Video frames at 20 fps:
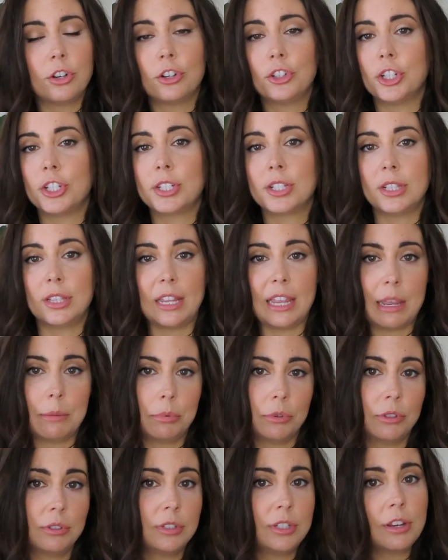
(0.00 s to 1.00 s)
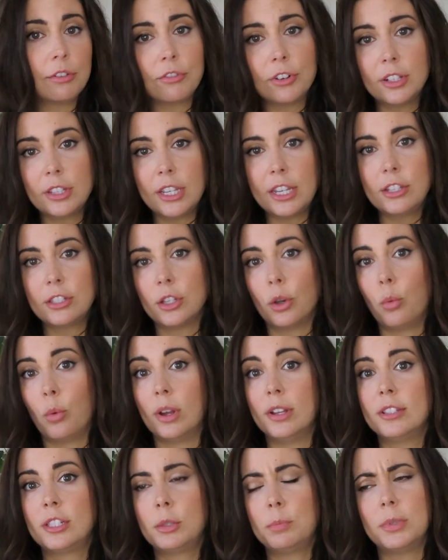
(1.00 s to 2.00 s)
They're just labeled differently. So
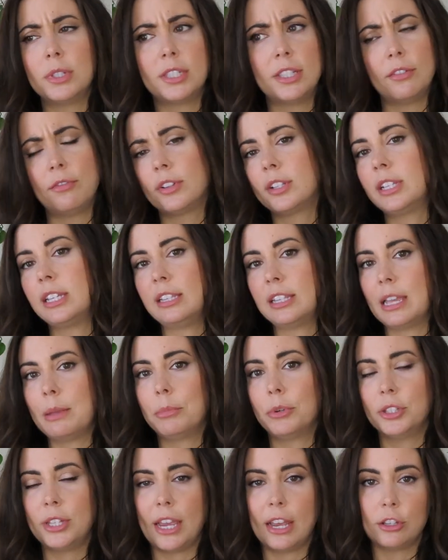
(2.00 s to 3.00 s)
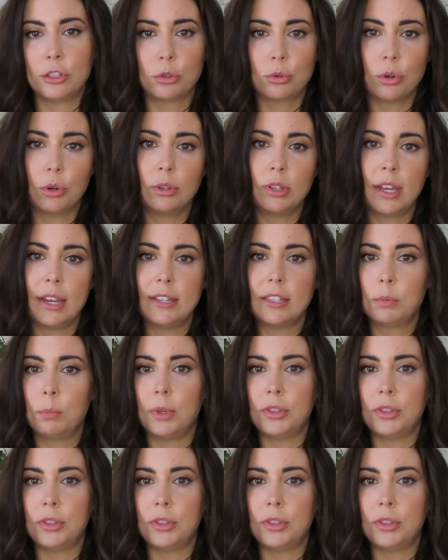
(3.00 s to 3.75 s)
one's specifically labeled as grow lights,